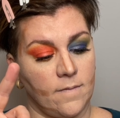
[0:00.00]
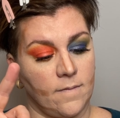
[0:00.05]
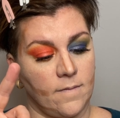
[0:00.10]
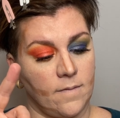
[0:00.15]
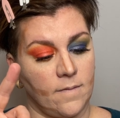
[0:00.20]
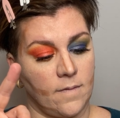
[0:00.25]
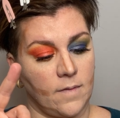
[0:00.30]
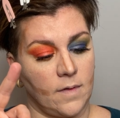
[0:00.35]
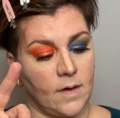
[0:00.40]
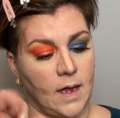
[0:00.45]

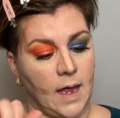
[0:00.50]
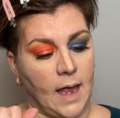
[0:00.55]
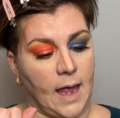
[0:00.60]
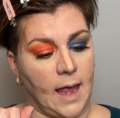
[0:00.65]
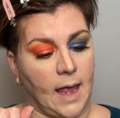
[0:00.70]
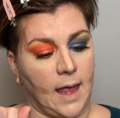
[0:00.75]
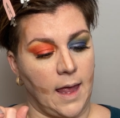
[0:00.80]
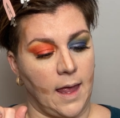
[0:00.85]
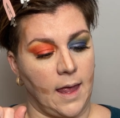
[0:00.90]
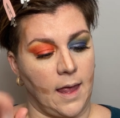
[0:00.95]
blend this out,
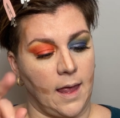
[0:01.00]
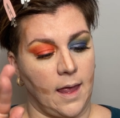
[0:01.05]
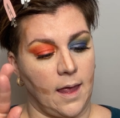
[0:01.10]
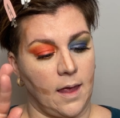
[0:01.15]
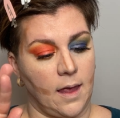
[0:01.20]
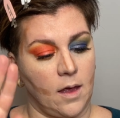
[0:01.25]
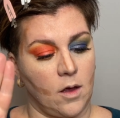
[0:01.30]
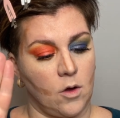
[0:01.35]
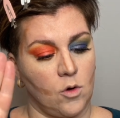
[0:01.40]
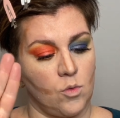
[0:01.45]
I'm going to be
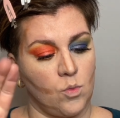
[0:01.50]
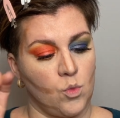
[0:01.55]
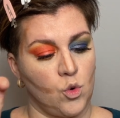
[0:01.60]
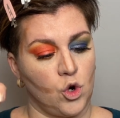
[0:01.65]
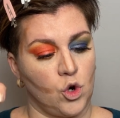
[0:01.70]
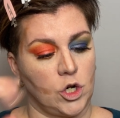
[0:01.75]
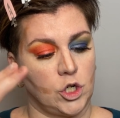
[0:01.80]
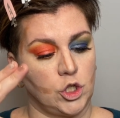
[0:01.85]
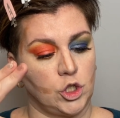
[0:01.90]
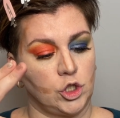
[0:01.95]
using
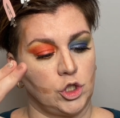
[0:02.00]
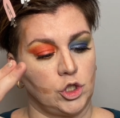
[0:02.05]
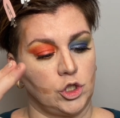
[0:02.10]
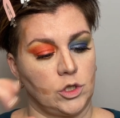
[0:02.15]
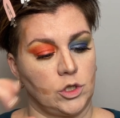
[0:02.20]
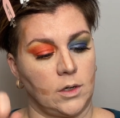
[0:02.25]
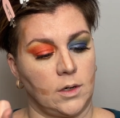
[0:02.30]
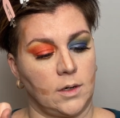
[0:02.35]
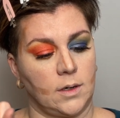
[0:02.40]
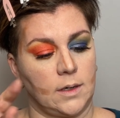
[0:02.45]

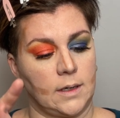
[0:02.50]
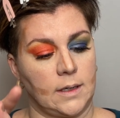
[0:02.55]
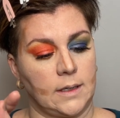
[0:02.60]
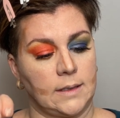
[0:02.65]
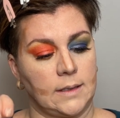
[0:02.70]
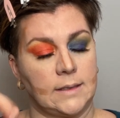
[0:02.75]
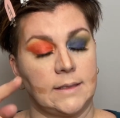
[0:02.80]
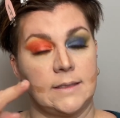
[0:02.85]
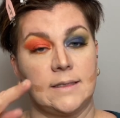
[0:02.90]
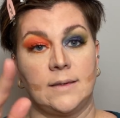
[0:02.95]
my
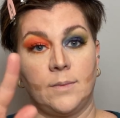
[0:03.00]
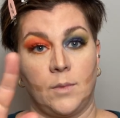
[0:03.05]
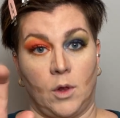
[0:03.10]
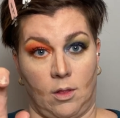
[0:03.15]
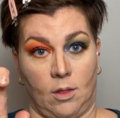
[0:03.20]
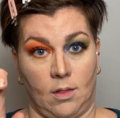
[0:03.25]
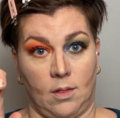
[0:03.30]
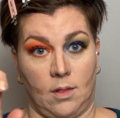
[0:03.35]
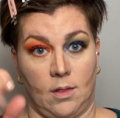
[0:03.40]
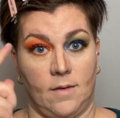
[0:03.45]

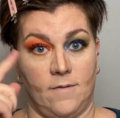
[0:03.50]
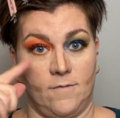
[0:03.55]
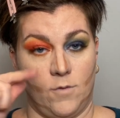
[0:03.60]
e.l.f.